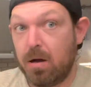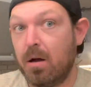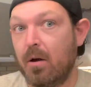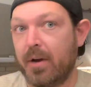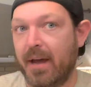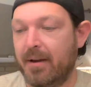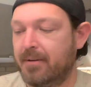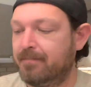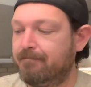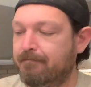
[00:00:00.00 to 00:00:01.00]
Okay.
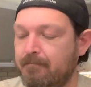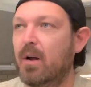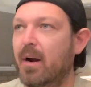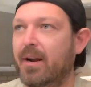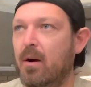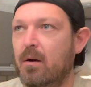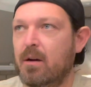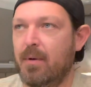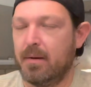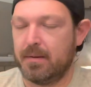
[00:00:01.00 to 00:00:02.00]
All right, Carl,
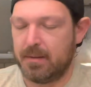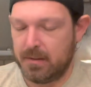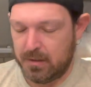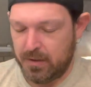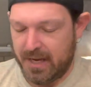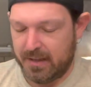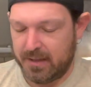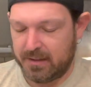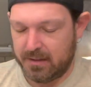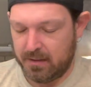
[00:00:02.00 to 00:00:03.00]
come on. You got
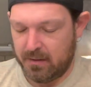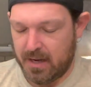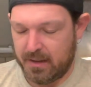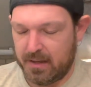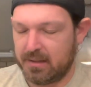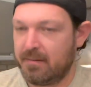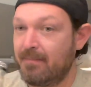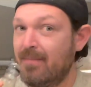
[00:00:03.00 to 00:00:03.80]
this. You got this.